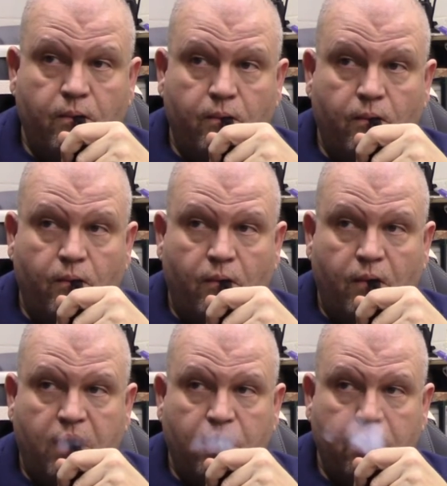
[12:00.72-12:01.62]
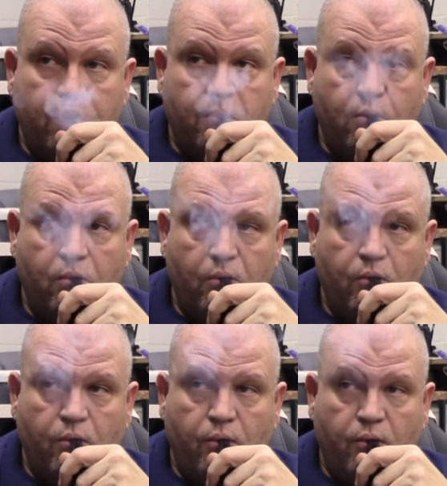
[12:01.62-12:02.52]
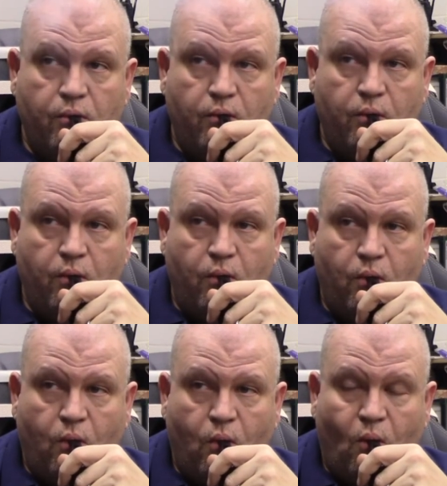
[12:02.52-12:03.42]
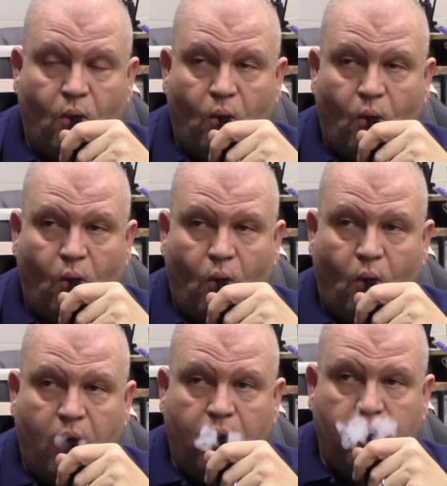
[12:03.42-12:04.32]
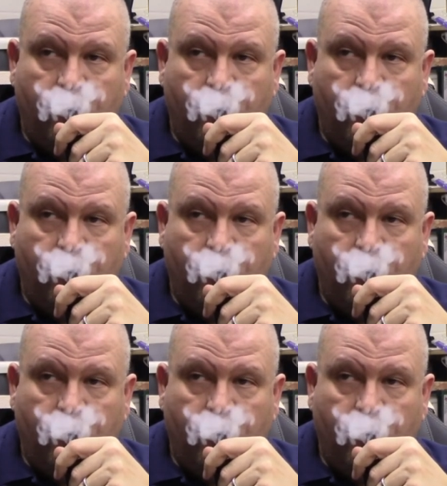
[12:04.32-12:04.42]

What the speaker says: (no one is talking)